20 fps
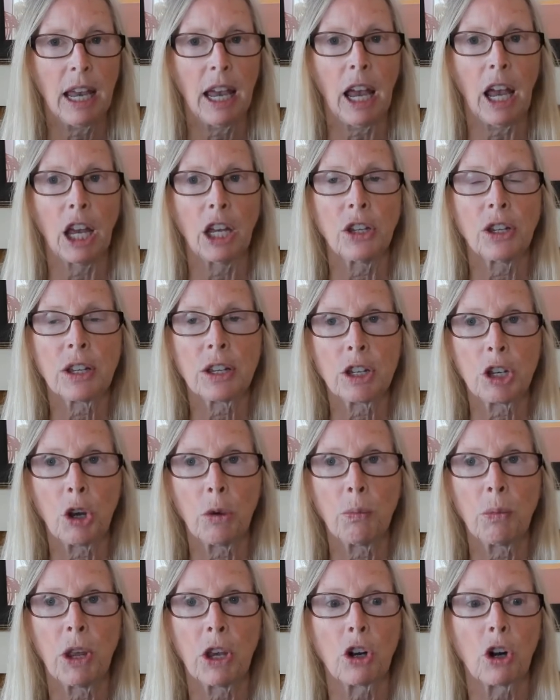and
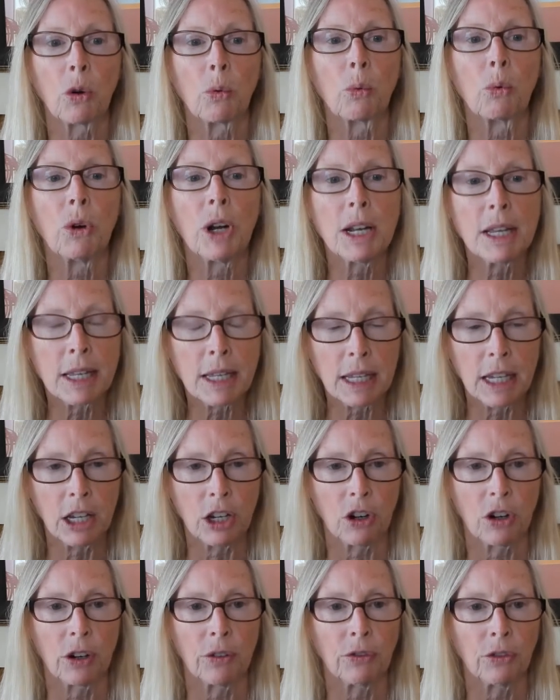some that are
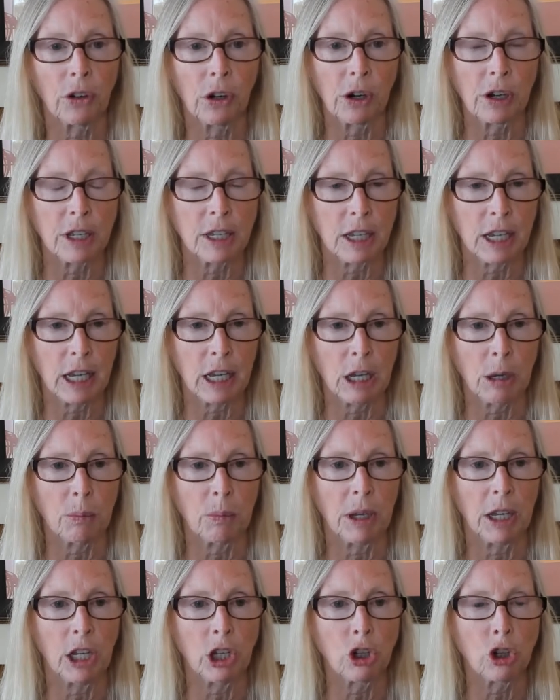riskier for a team
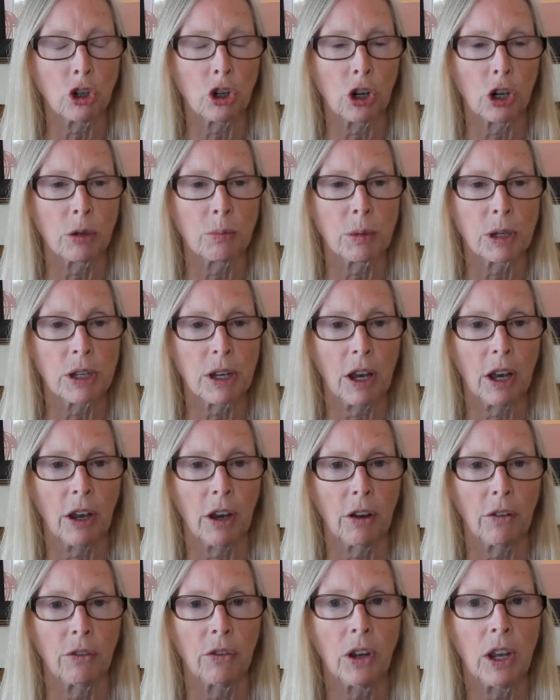in terms
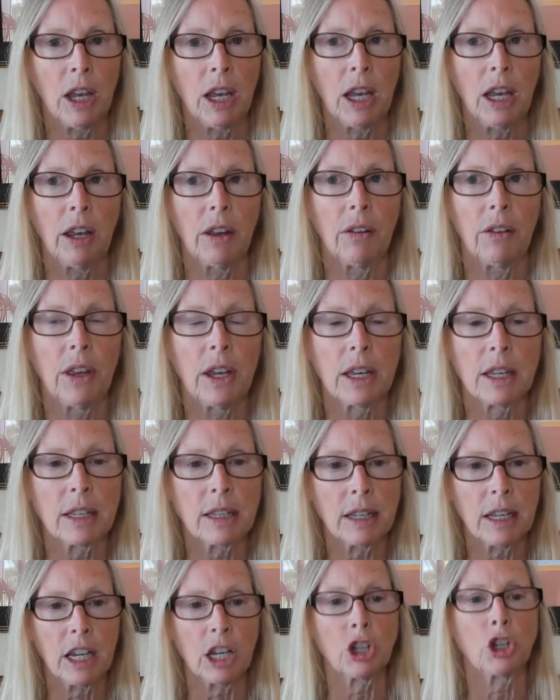of this
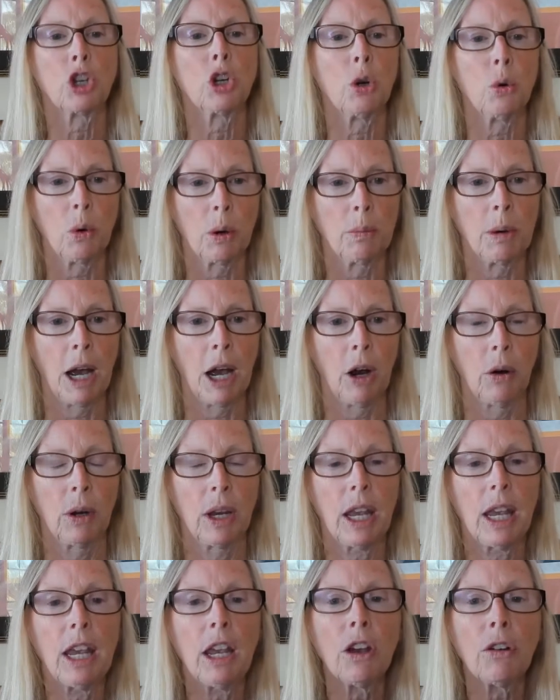issue about,
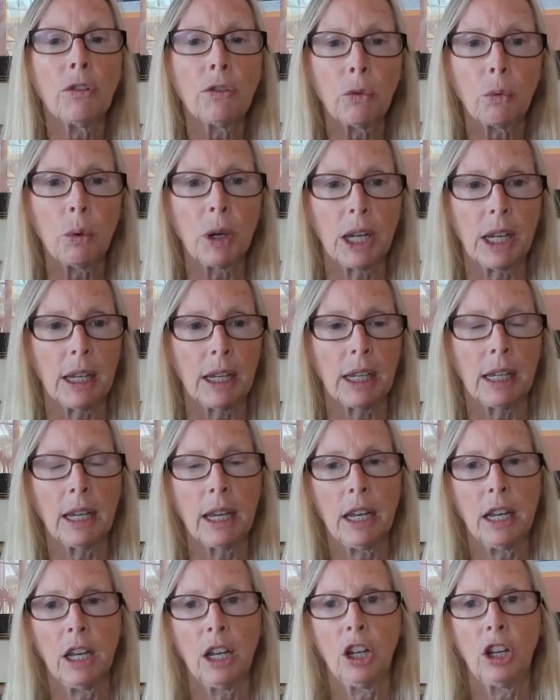if we,
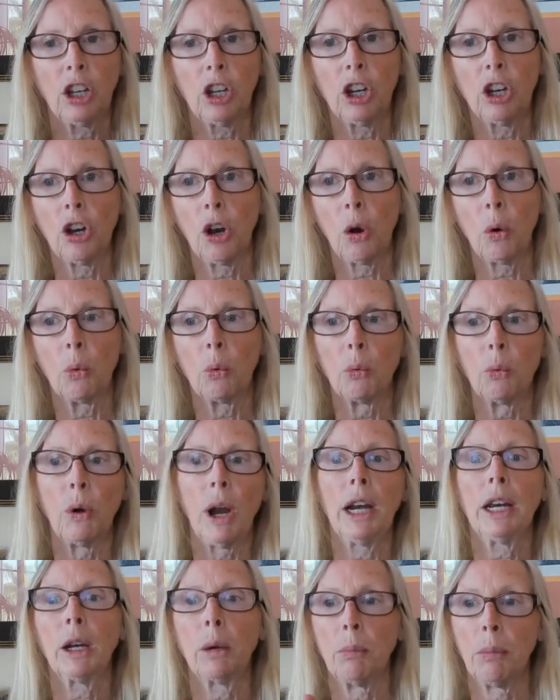
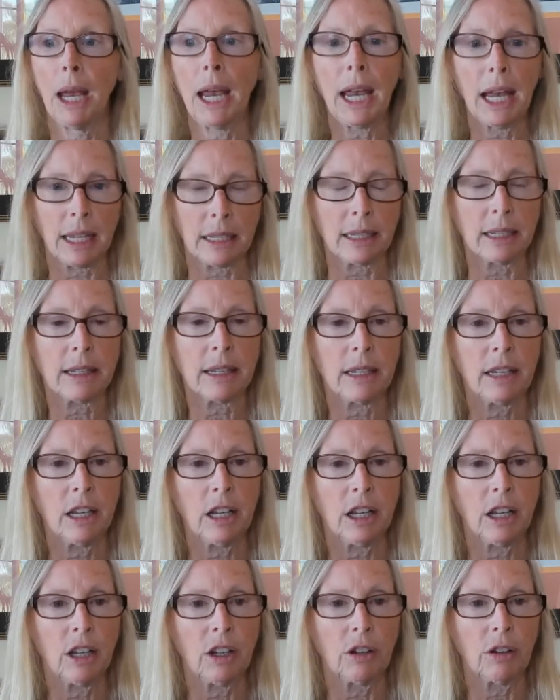recommend
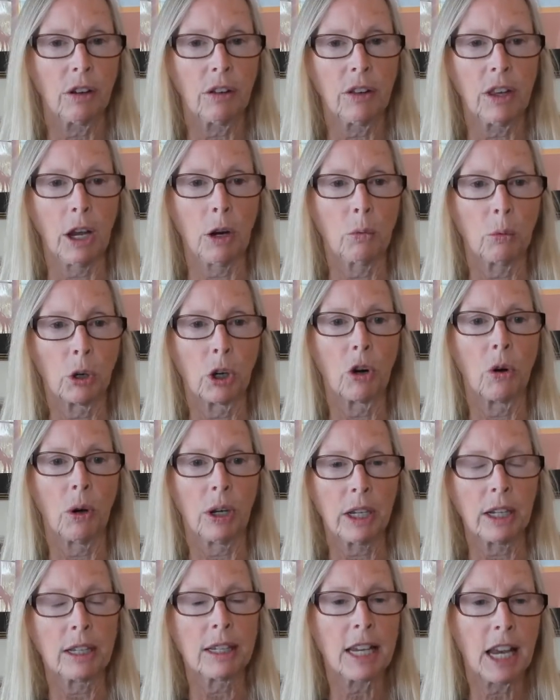that we're going
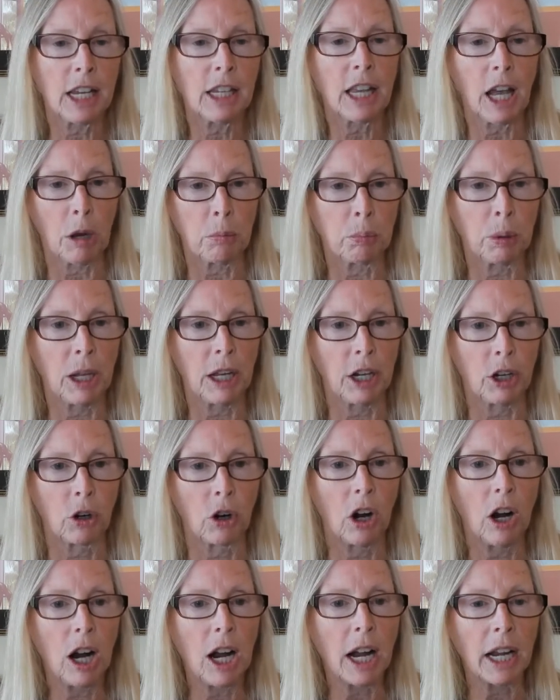to take that player
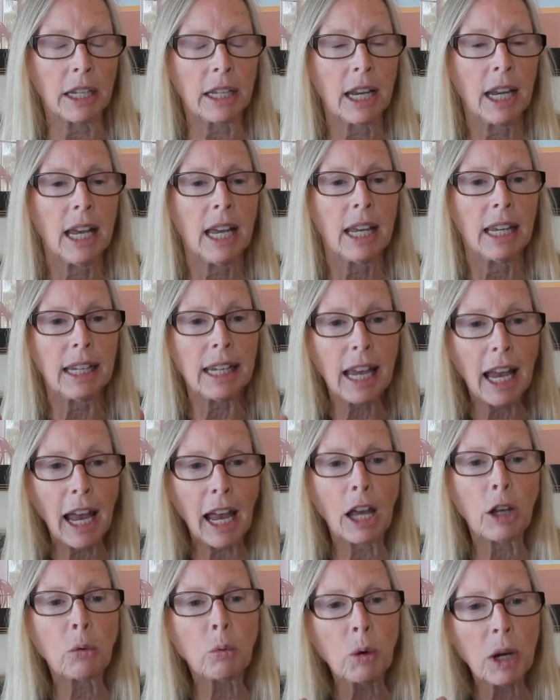on,
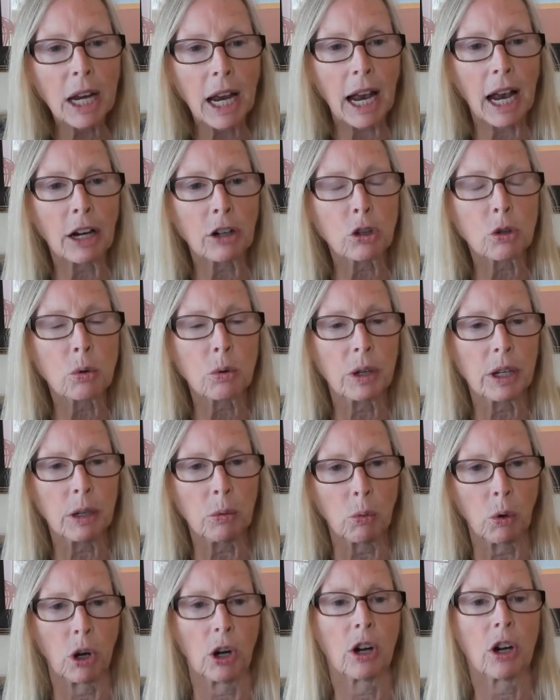can we actually
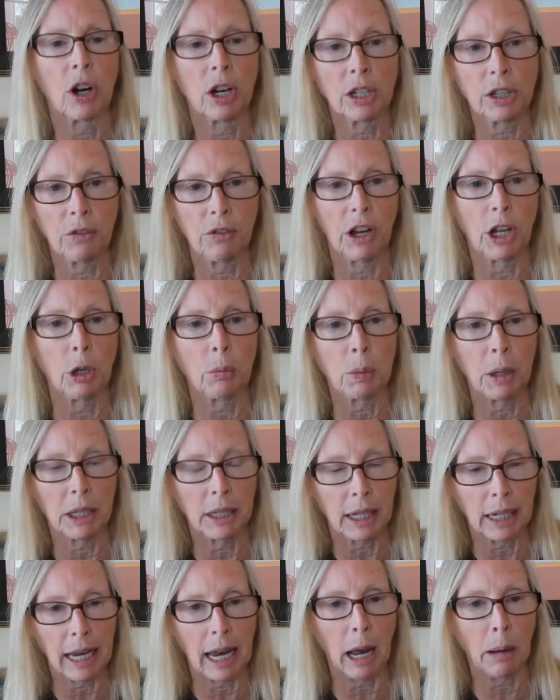work on developing the
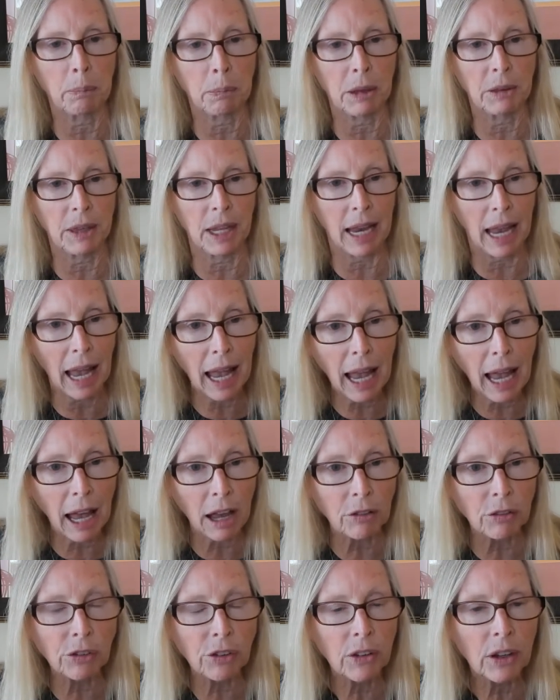gap that they
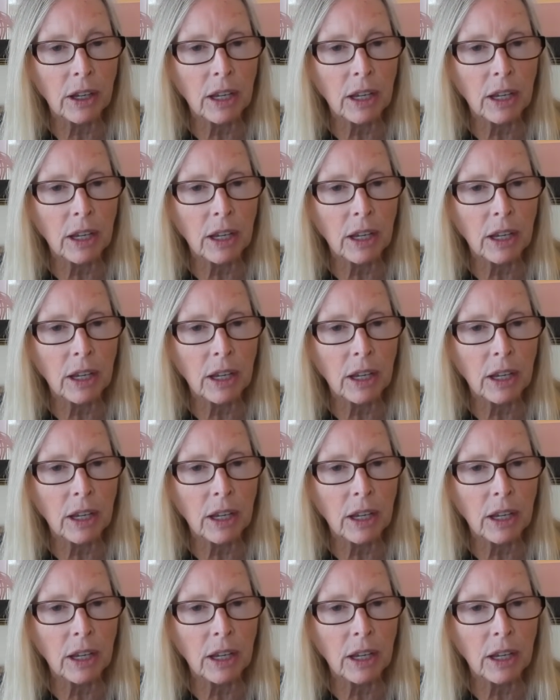have?